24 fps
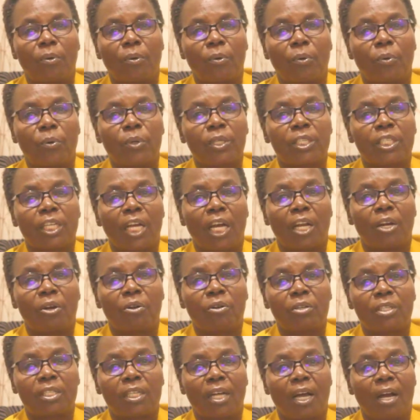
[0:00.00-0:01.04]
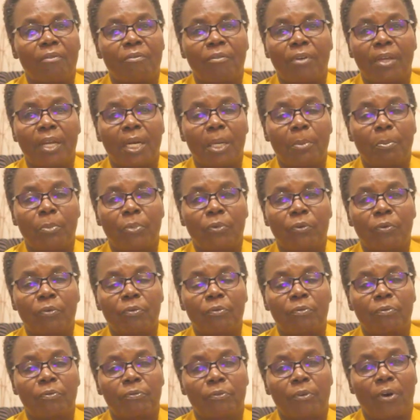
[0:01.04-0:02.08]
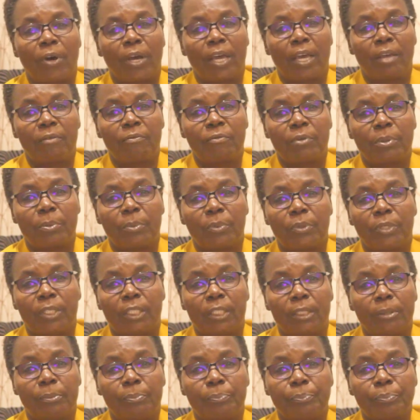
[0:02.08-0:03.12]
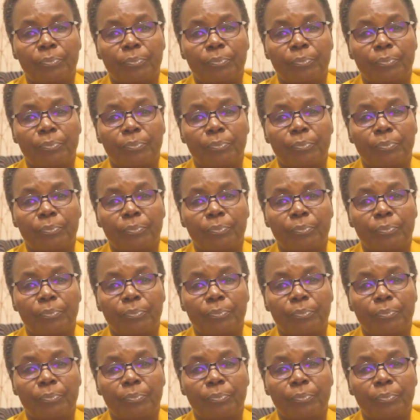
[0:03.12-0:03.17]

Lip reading: which are not available for everybody.